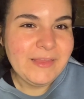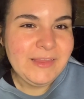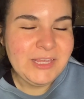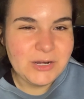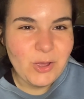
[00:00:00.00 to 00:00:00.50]

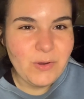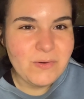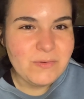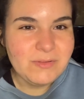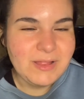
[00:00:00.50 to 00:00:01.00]
You
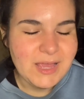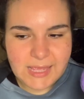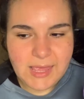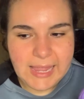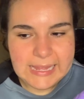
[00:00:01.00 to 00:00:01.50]
know, like
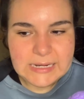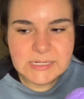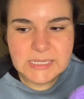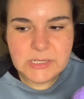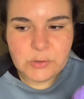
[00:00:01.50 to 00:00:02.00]

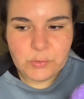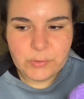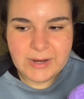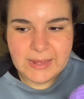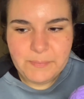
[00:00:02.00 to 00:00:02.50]
candy
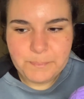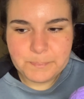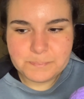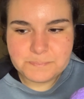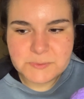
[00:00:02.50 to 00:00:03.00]
grape
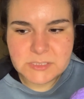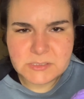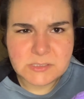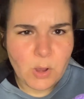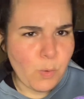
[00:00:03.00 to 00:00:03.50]

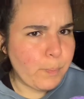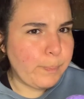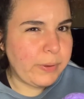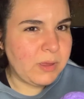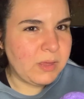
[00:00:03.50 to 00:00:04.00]
soap.